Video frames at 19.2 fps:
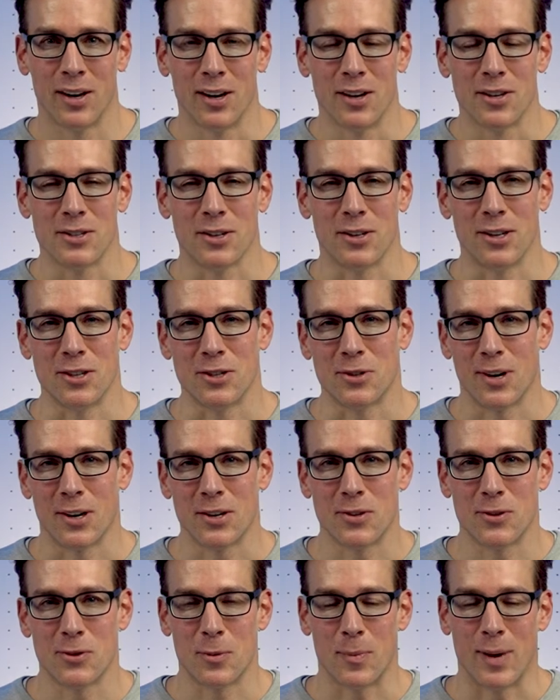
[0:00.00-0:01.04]
So the
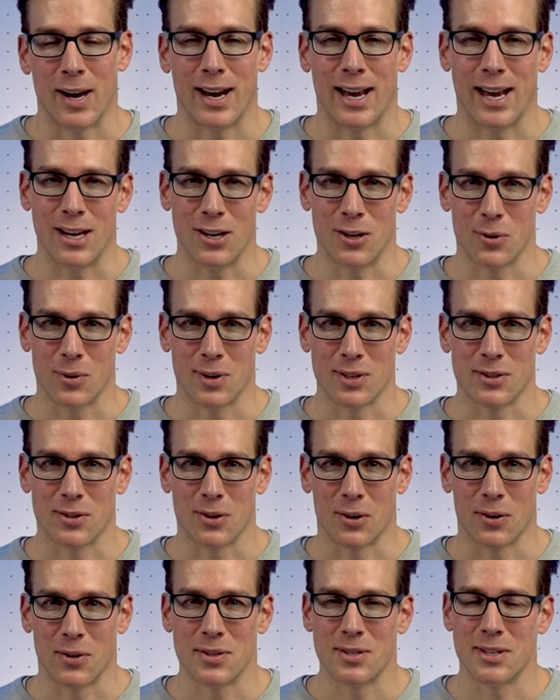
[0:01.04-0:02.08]
instructions are about $8
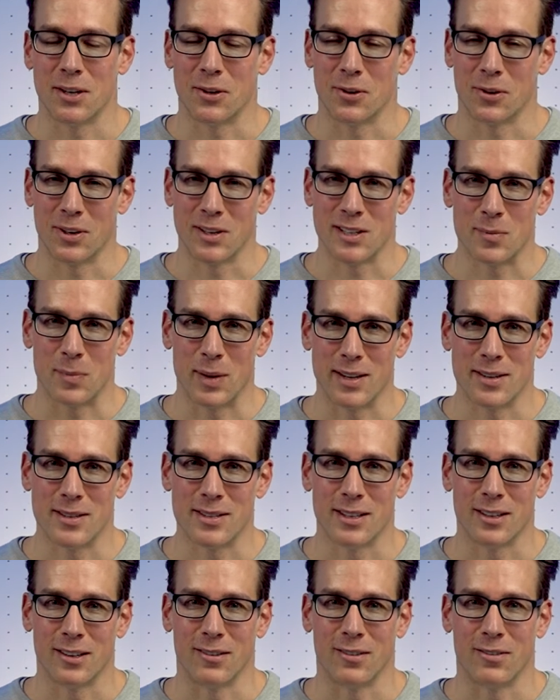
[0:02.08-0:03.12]
US. They're not
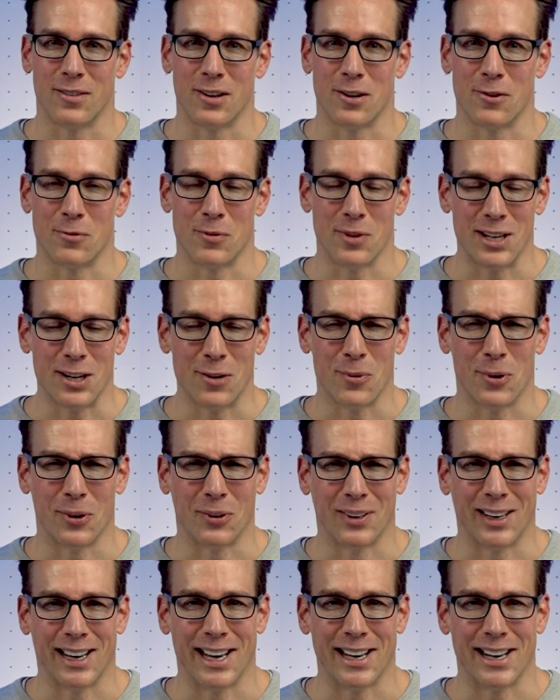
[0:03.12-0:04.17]
expensive. They're really well
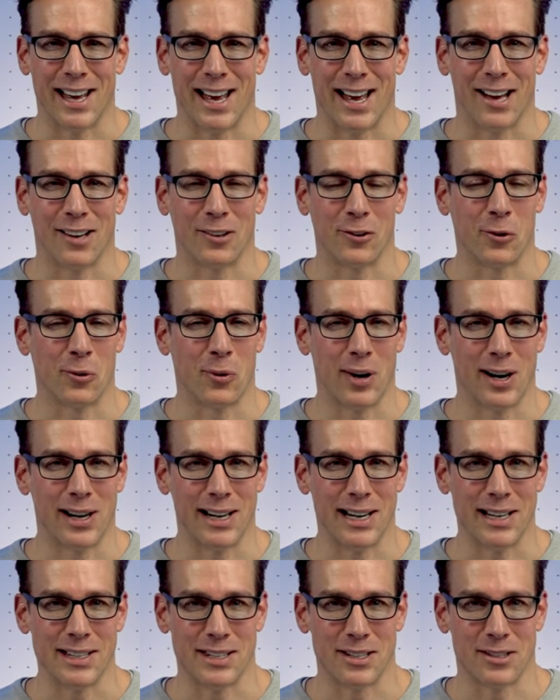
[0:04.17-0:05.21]
laid out and quite
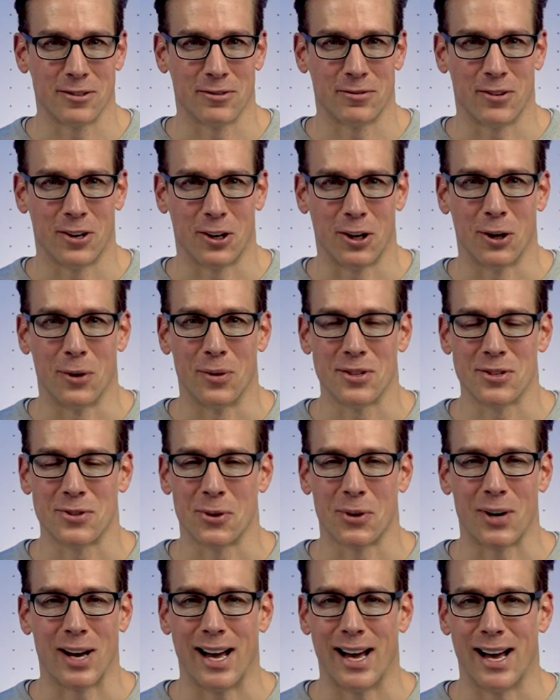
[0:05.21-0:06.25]
easy to follow. It's
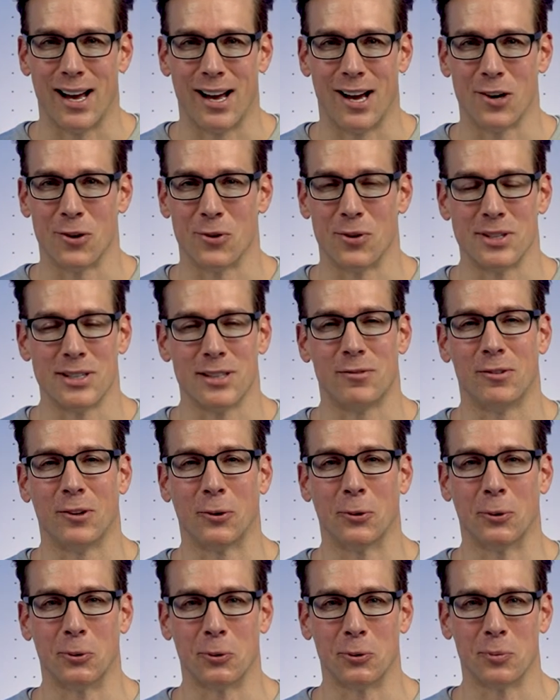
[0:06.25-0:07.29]
not a hard or a
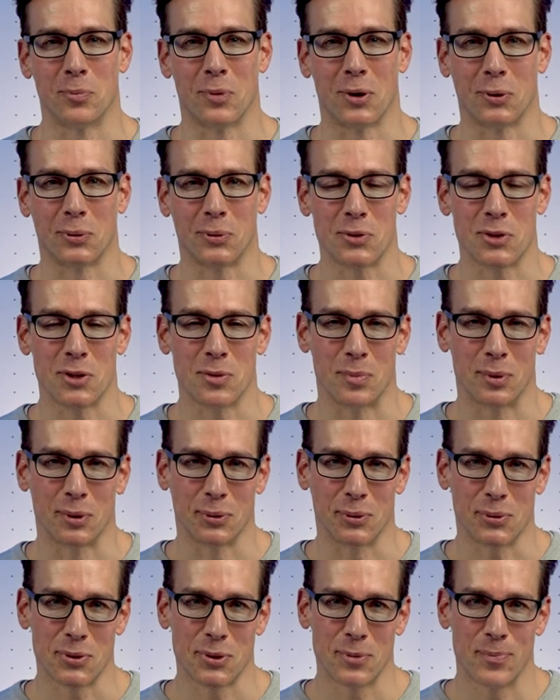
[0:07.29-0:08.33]
difficult model to
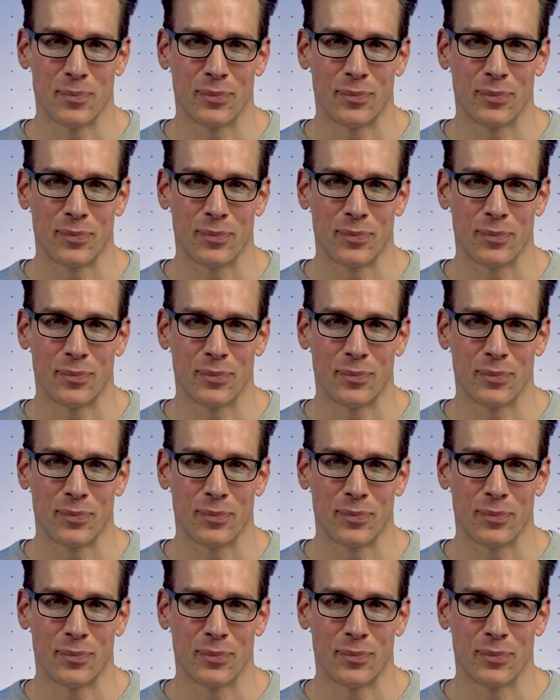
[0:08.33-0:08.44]
build.